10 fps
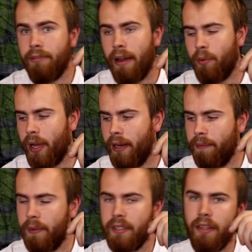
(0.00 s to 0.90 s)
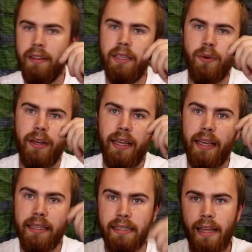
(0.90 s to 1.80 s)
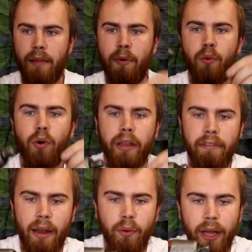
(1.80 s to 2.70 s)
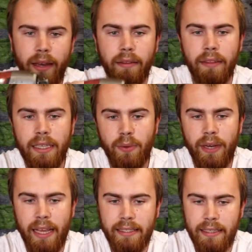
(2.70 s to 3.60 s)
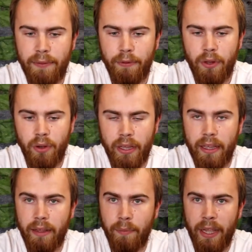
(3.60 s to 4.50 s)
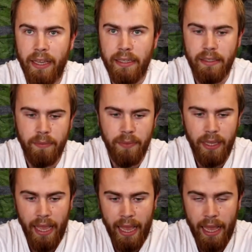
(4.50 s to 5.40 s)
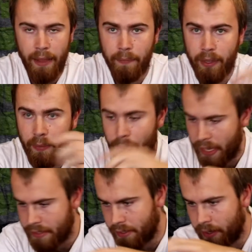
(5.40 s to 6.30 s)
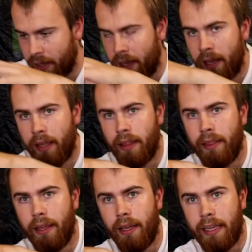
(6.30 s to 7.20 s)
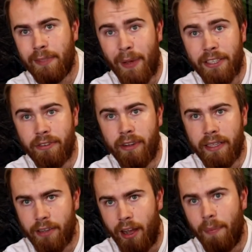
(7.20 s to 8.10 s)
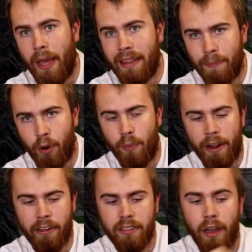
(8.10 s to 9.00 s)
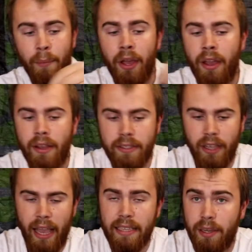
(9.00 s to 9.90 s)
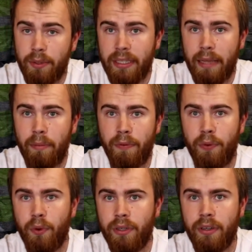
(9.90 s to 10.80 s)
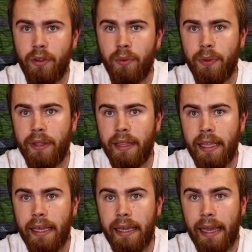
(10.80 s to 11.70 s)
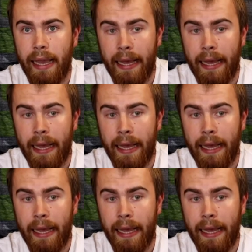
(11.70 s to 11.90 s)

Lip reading: rattle gun. So this one here is another Milwaukee rattle gun. This one has a different locking mechanism compared to the expansion ring type and the ball bearing type. So as I was saying before, to do with the